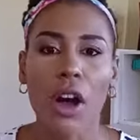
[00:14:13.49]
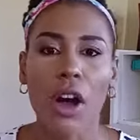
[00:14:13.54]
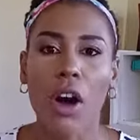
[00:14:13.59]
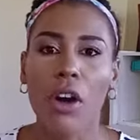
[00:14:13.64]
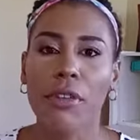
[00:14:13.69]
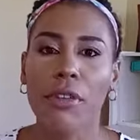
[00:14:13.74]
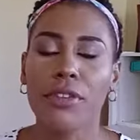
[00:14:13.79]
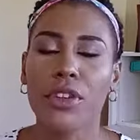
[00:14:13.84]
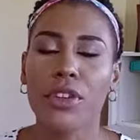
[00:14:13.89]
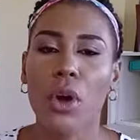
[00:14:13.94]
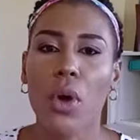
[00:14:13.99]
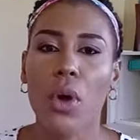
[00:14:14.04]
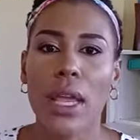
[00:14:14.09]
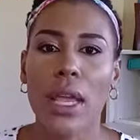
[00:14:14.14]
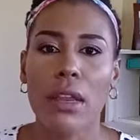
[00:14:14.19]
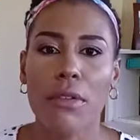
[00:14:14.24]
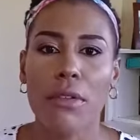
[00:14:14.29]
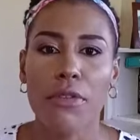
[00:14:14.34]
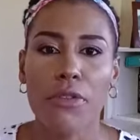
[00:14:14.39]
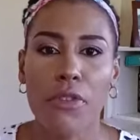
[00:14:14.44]
of your
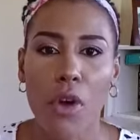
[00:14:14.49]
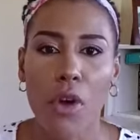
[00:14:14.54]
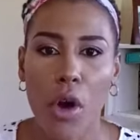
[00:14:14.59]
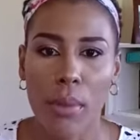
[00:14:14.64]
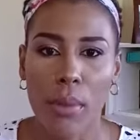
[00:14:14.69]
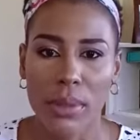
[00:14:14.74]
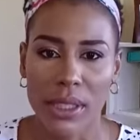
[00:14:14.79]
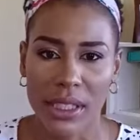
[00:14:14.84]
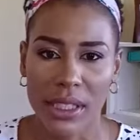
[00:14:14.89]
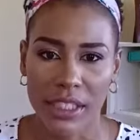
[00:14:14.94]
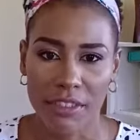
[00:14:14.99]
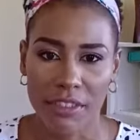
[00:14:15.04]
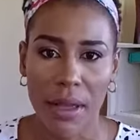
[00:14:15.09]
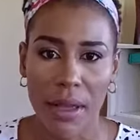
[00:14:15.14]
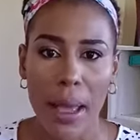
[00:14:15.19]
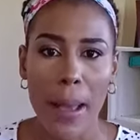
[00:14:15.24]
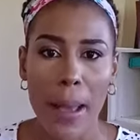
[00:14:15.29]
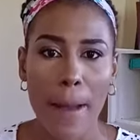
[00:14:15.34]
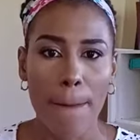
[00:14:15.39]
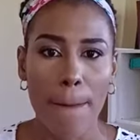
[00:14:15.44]
informative
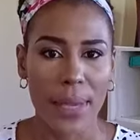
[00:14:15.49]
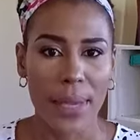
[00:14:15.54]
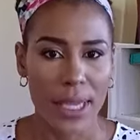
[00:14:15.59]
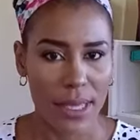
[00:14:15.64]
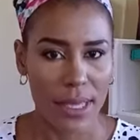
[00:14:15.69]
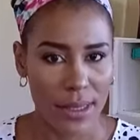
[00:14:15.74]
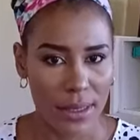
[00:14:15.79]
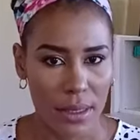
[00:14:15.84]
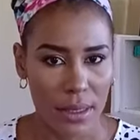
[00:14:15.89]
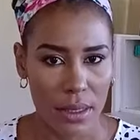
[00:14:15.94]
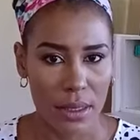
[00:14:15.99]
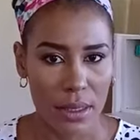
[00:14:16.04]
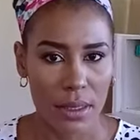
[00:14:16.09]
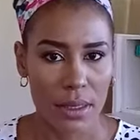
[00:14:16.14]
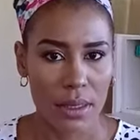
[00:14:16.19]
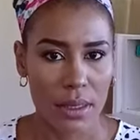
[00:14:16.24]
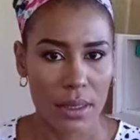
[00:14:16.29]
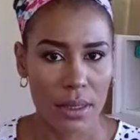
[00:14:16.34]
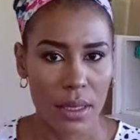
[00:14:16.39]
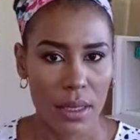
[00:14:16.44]

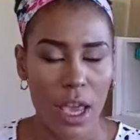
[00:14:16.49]
pieces.